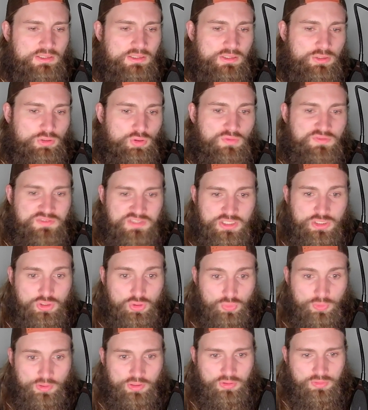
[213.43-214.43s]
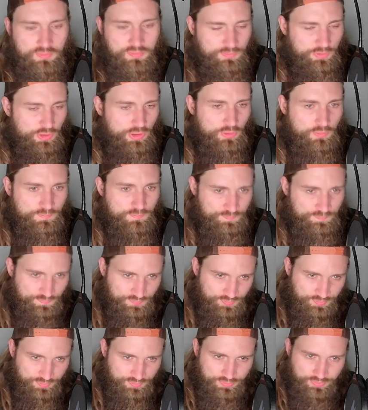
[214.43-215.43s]
UFC career, you know.
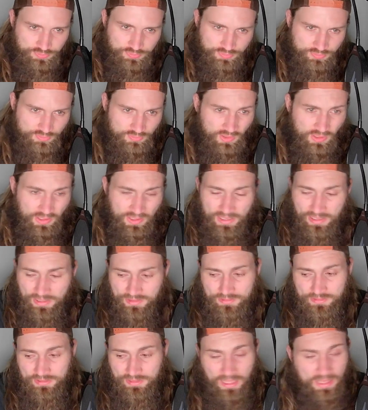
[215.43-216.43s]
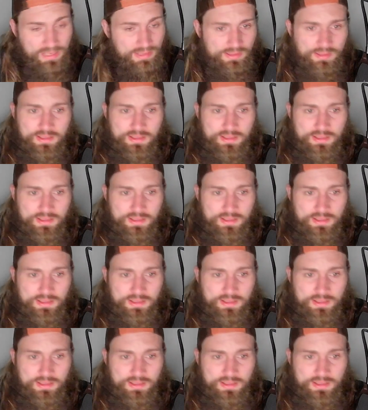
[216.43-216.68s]
And again,